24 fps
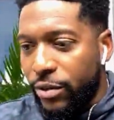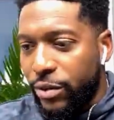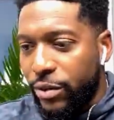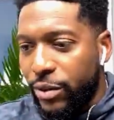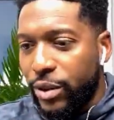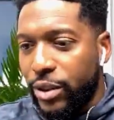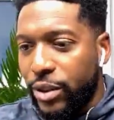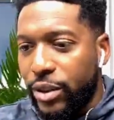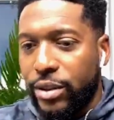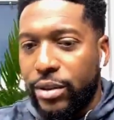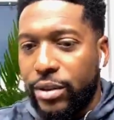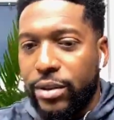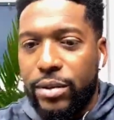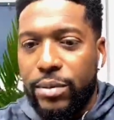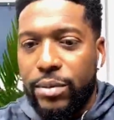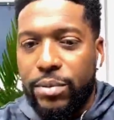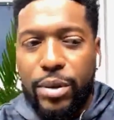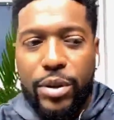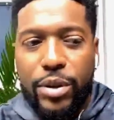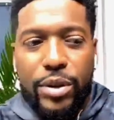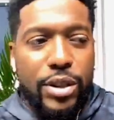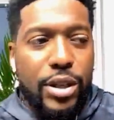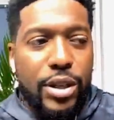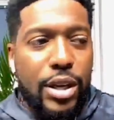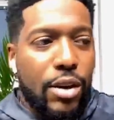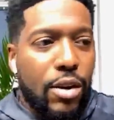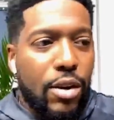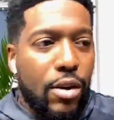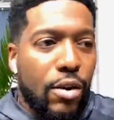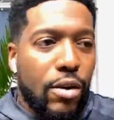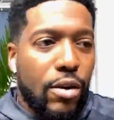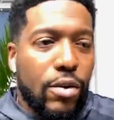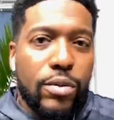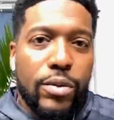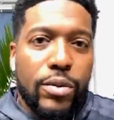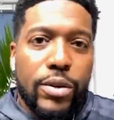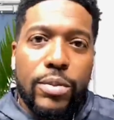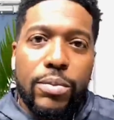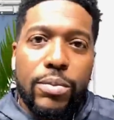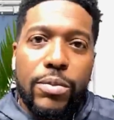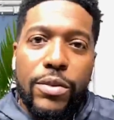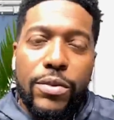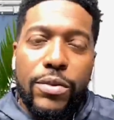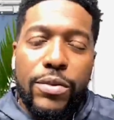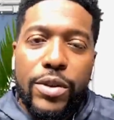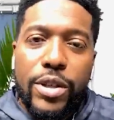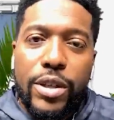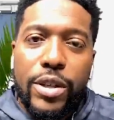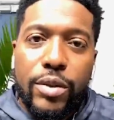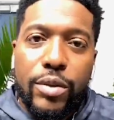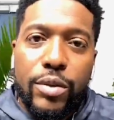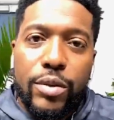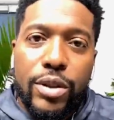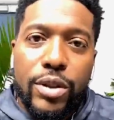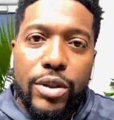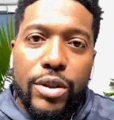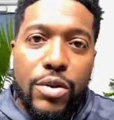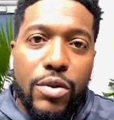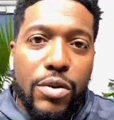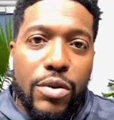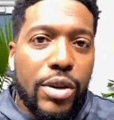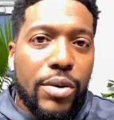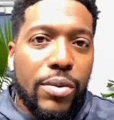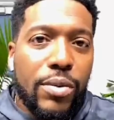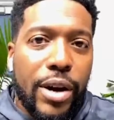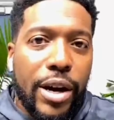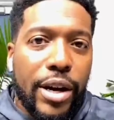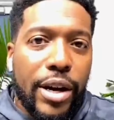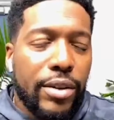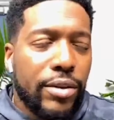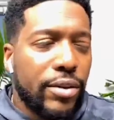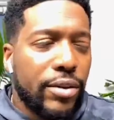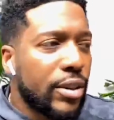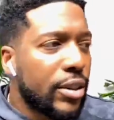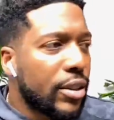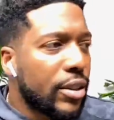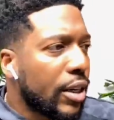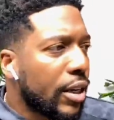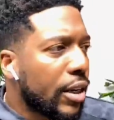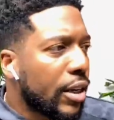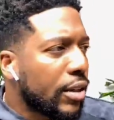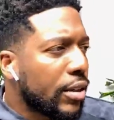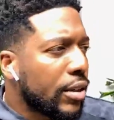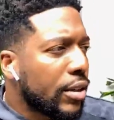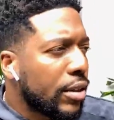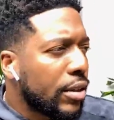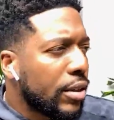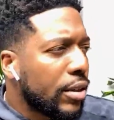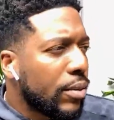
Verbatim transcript: the first person I called was my friend who's a screenwriter and say,